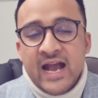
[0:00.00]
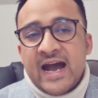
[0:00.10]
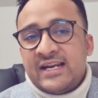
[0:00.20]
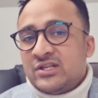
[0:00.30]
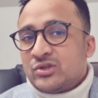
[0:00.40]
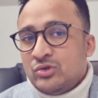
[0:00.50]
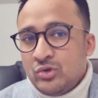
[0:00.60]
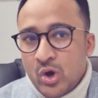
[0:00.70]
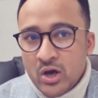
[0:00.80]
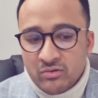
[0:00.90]
and is
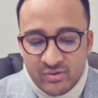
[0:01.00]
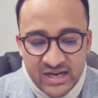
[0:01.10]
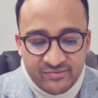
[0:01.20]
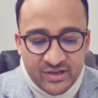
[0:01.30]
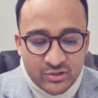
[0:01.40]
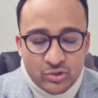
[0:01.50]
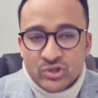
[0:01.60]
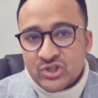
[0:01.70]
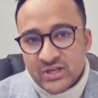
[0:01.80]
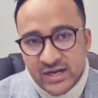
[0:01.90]
not relevant to
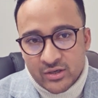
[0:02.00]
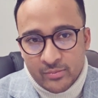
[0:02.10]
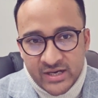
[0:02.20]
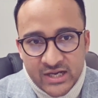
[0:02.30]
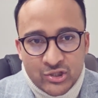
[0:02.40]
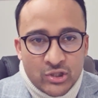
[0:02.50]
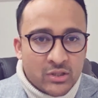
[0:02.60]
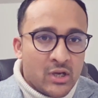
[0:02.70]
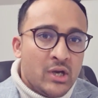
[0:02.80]
state nomination.